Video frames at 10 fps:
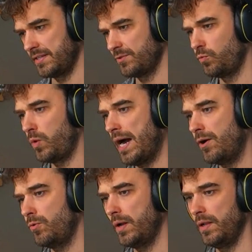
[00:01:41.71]
this
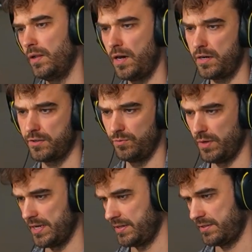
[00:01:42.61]
wow logs
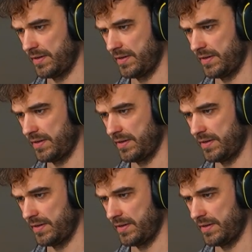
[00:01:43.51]
one.